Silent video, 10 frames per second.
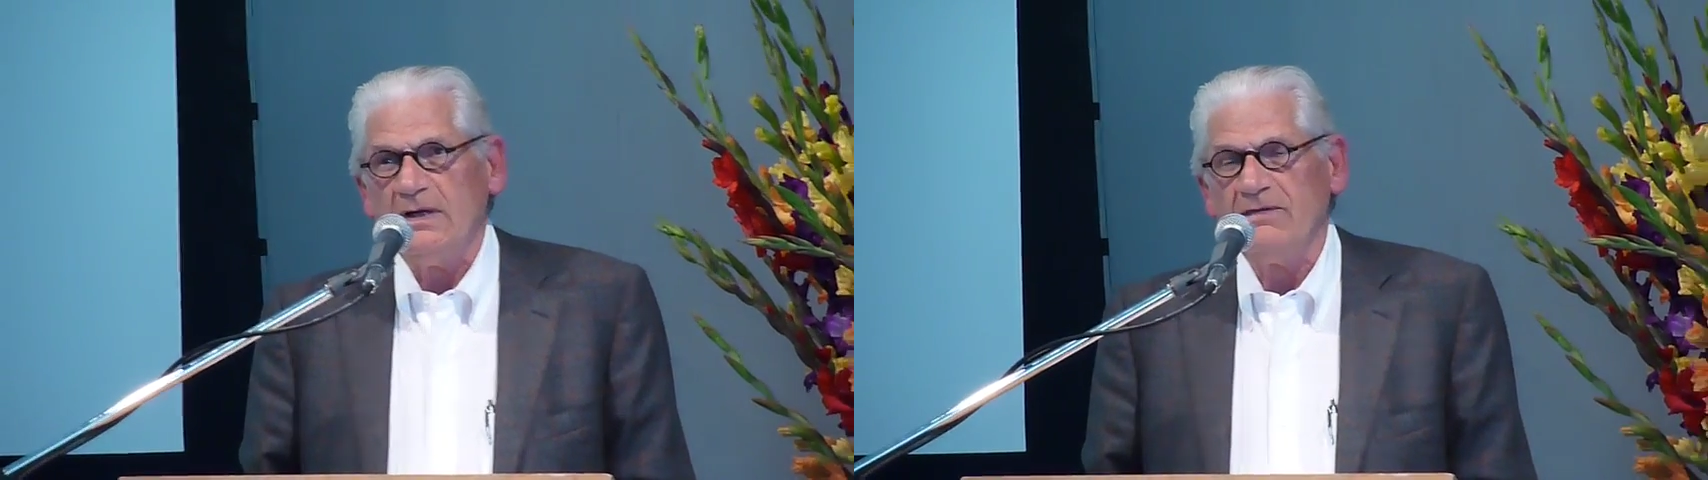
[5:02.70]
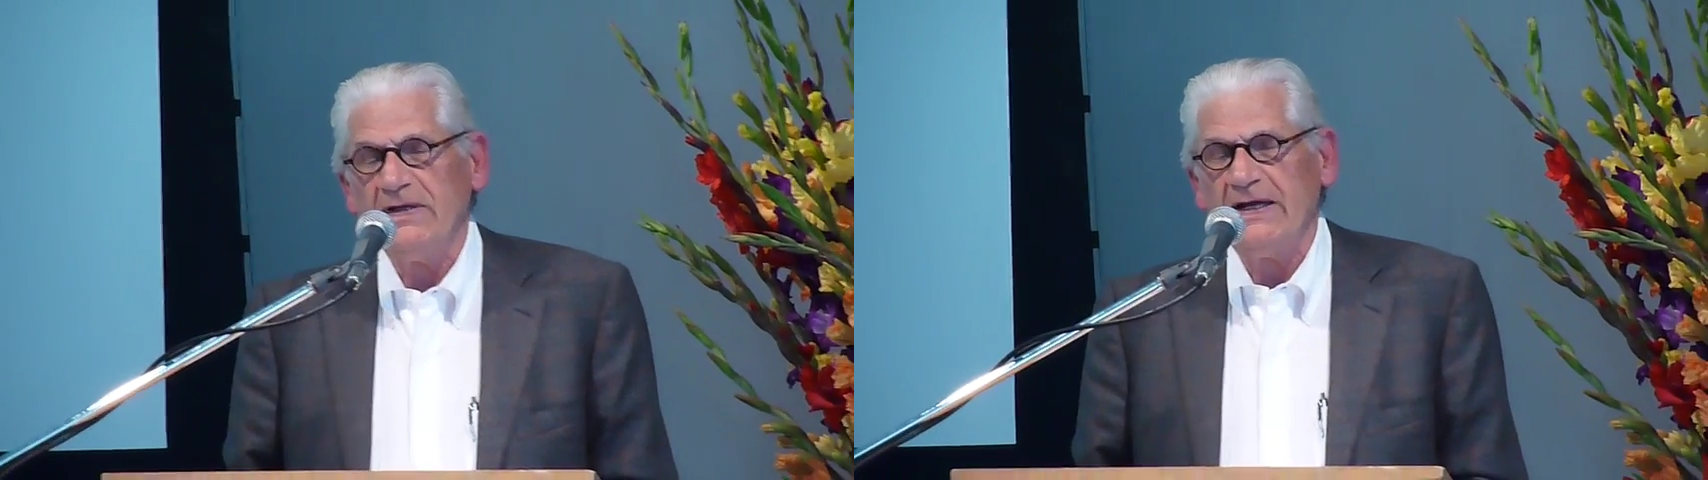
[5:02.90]

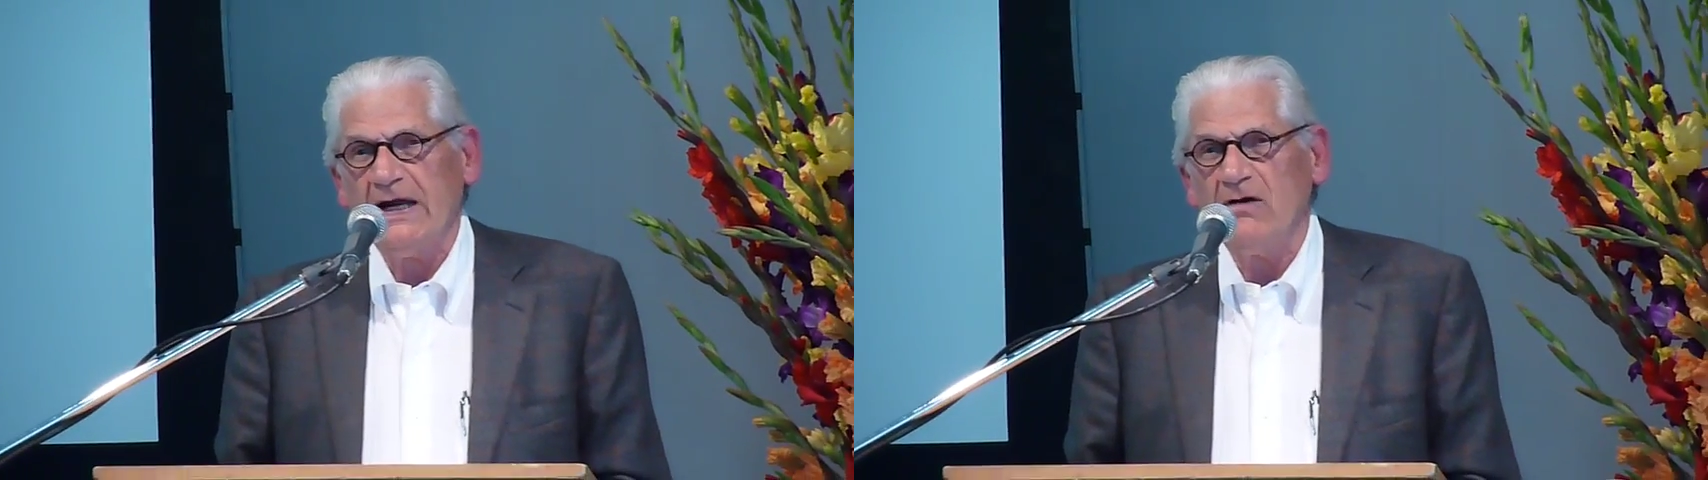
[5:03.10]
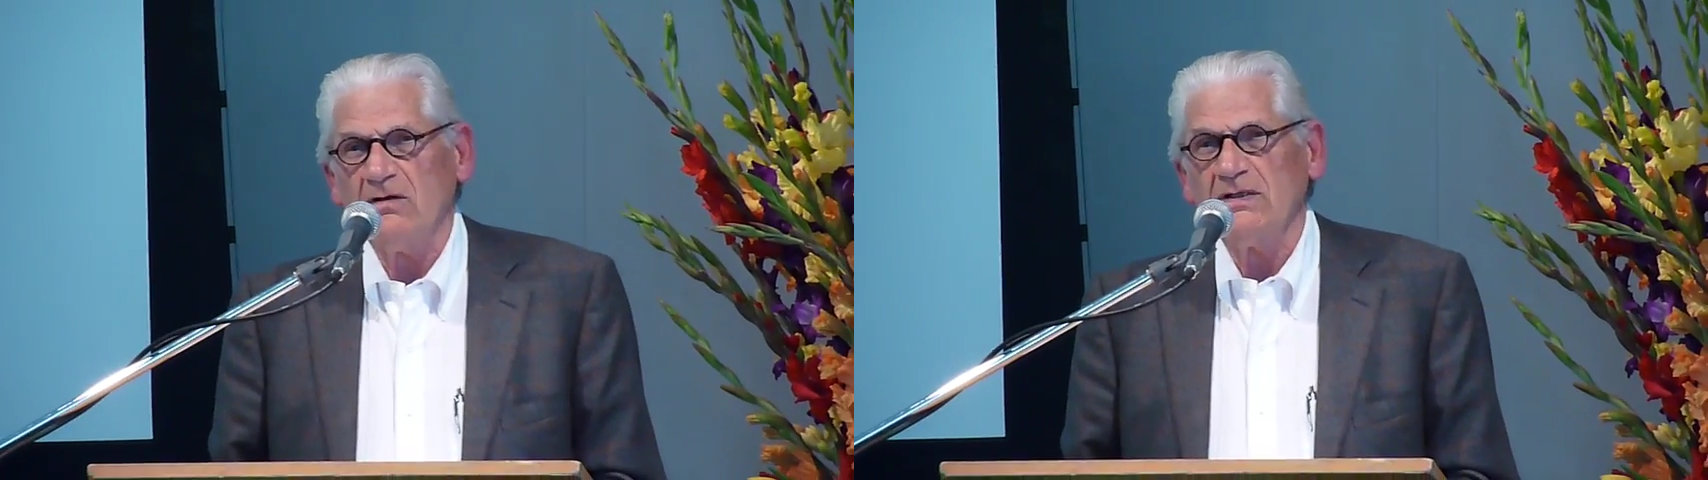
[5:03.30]
I think
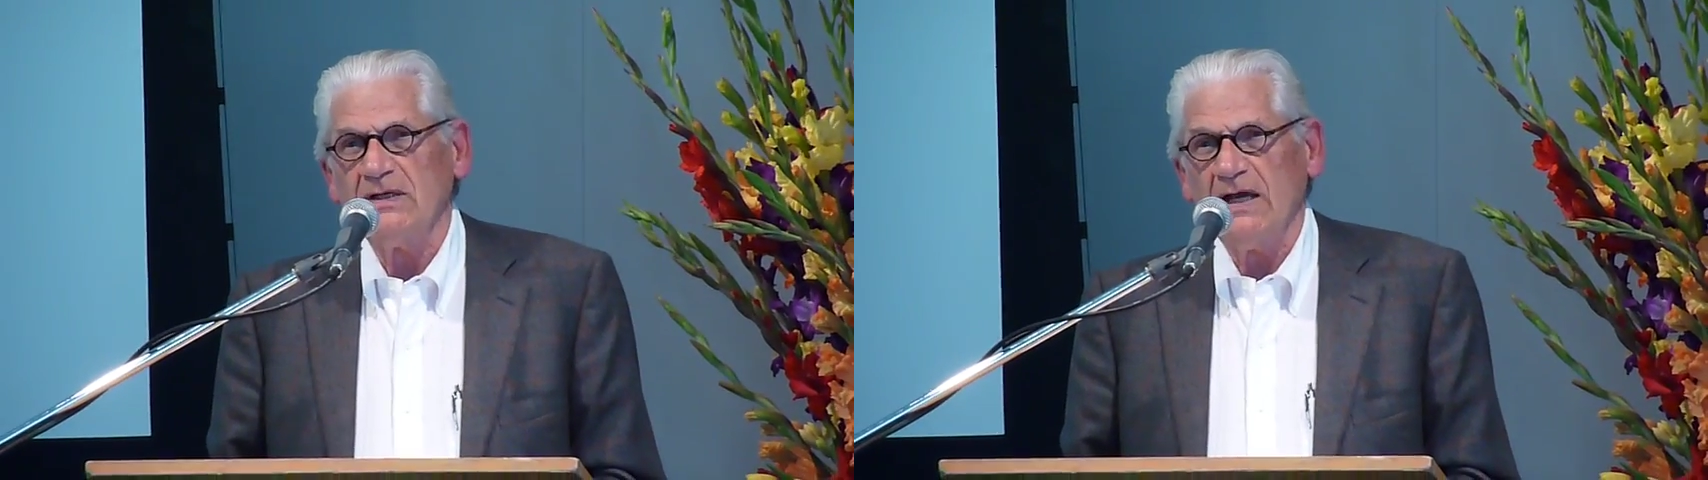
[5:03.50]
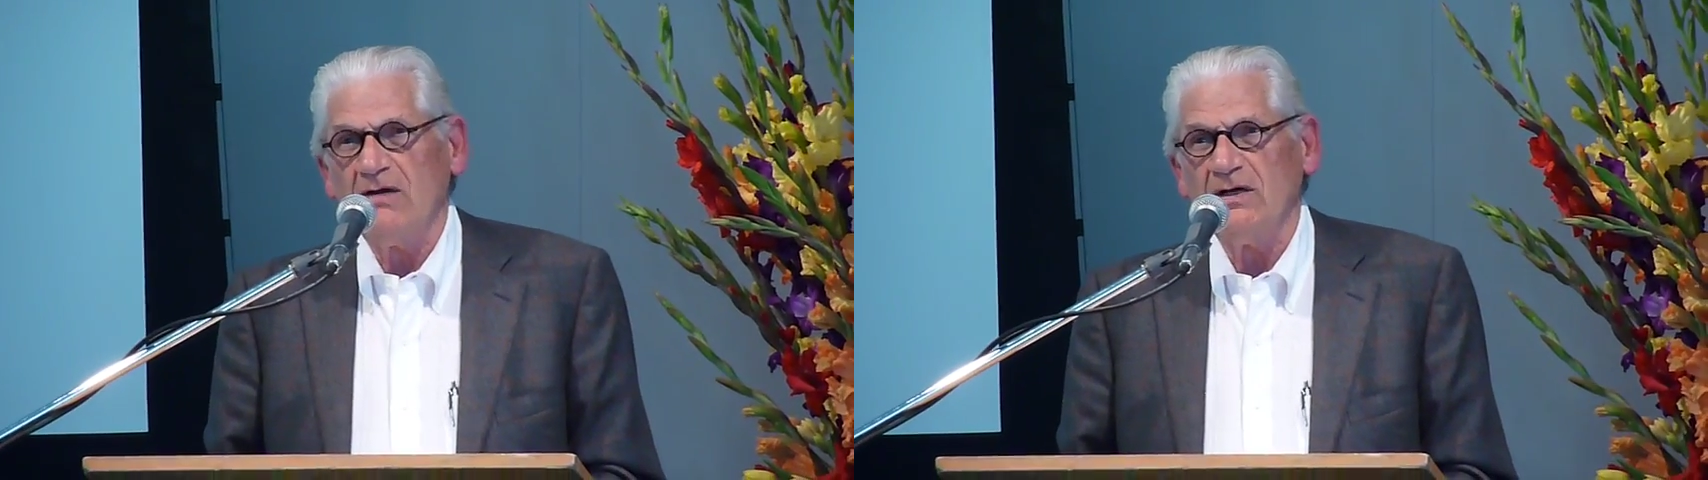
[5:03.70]
Harold
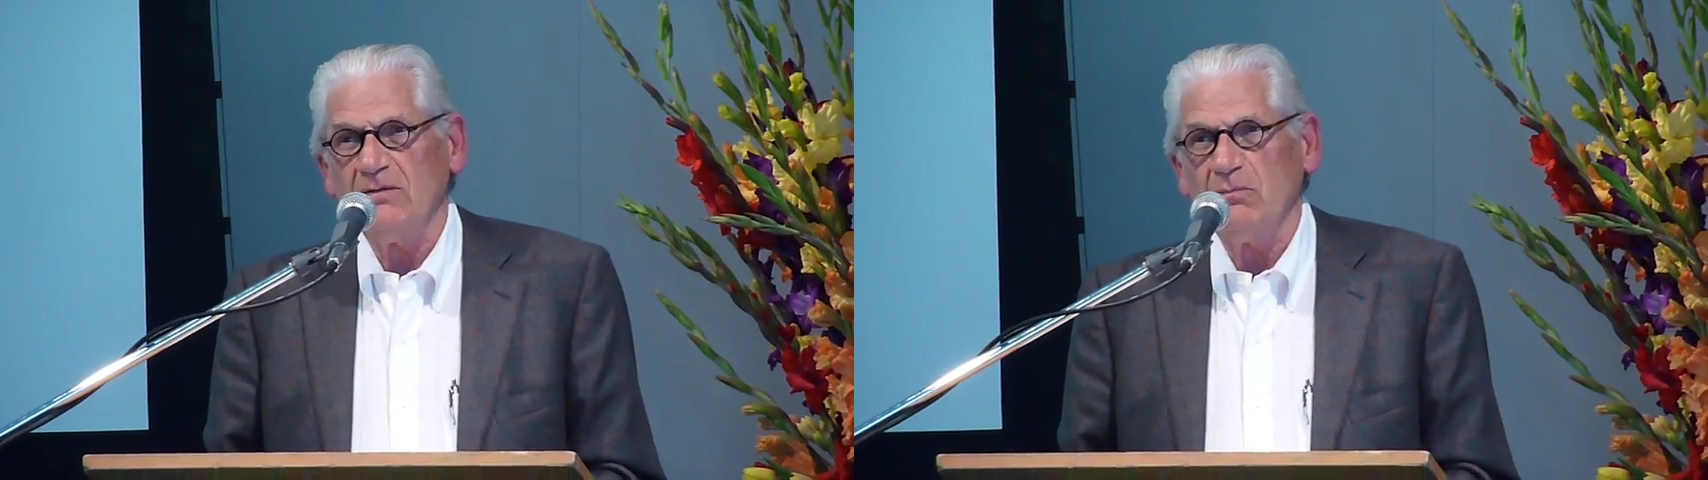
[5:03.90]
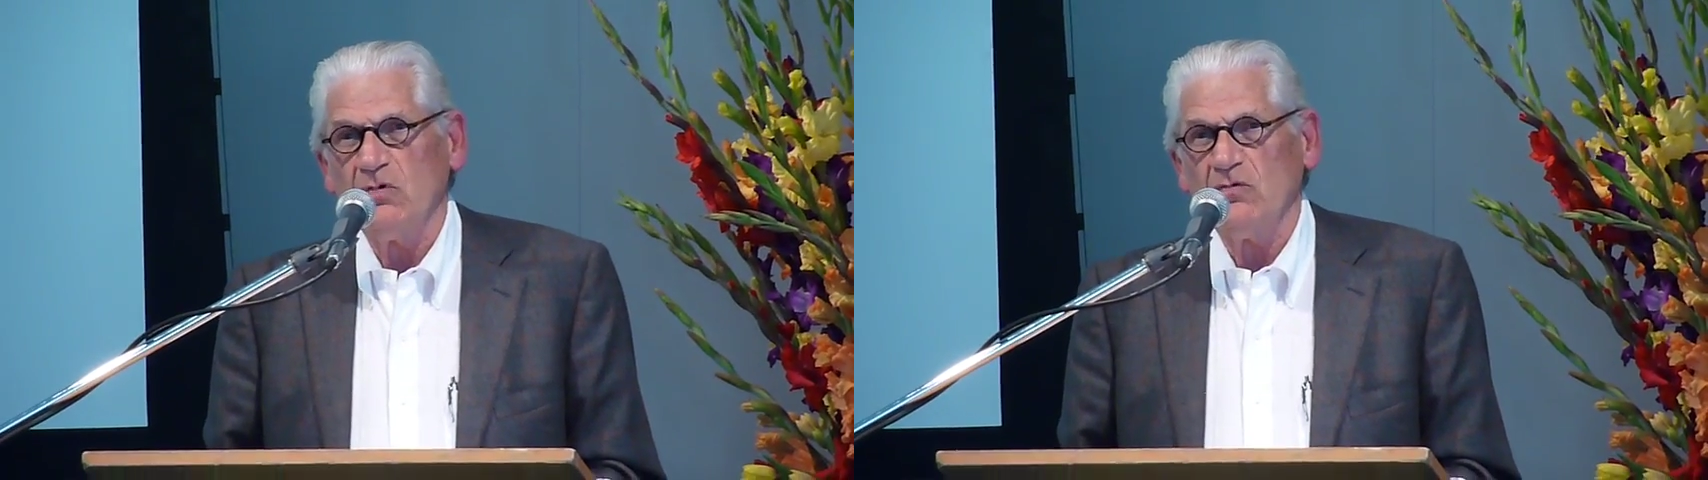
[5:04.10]
and
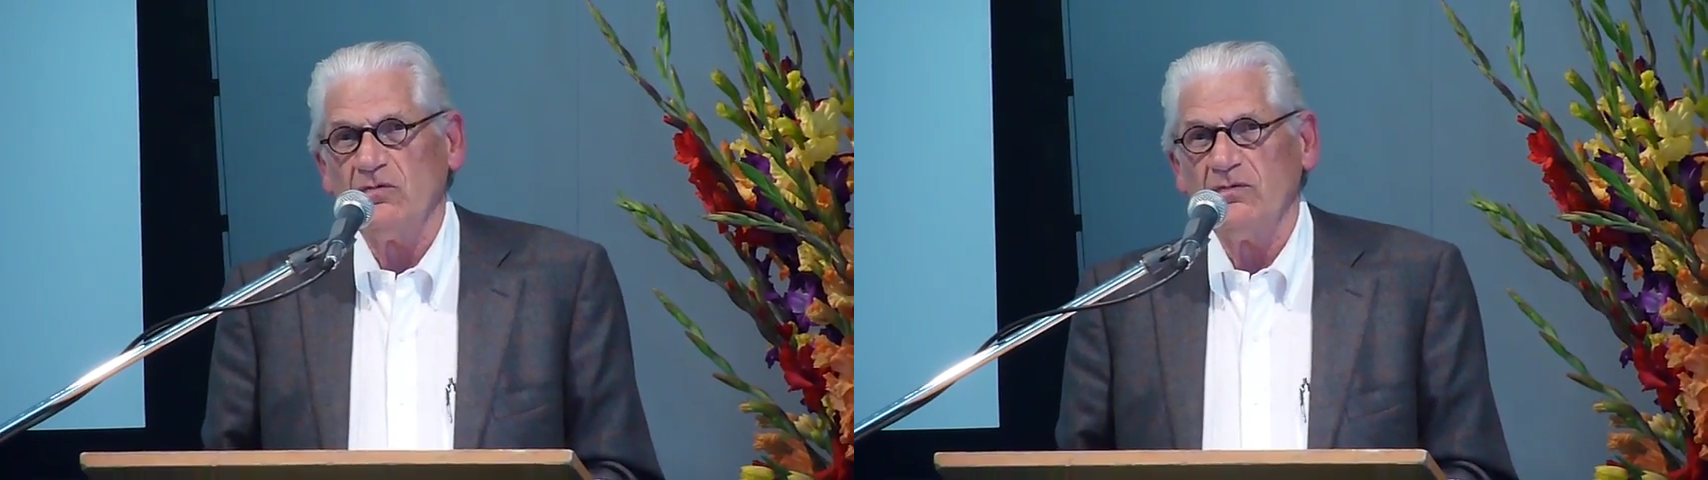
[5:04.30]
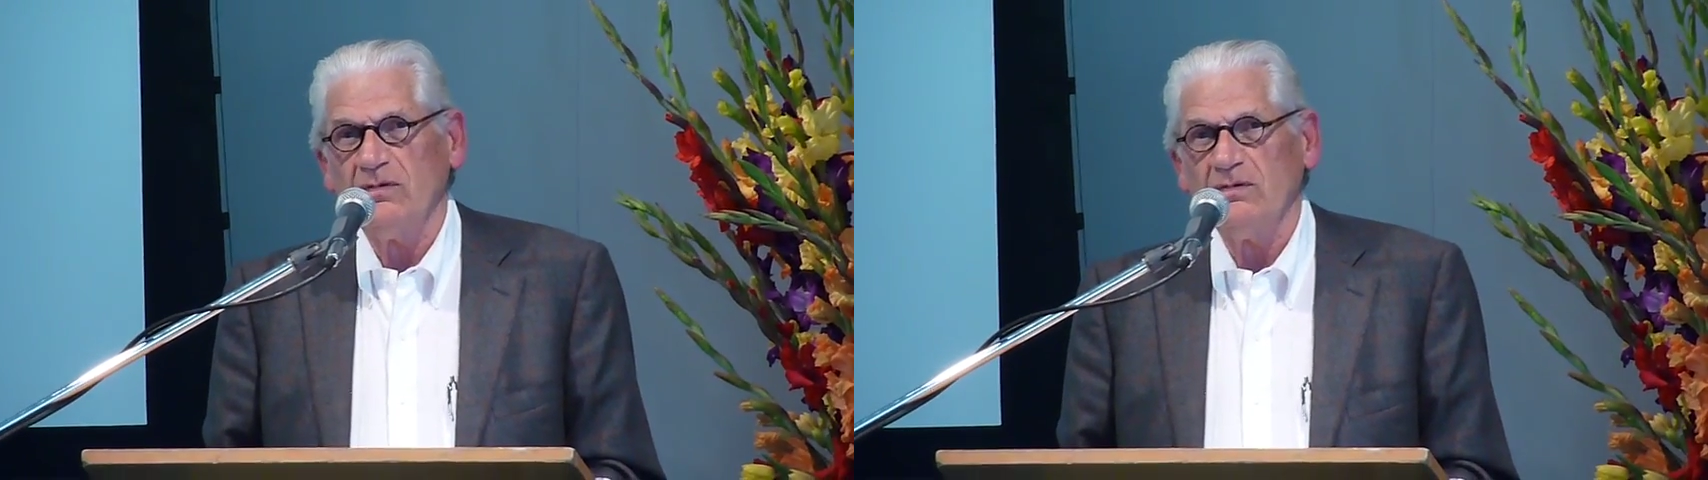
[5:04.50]
Harriet both,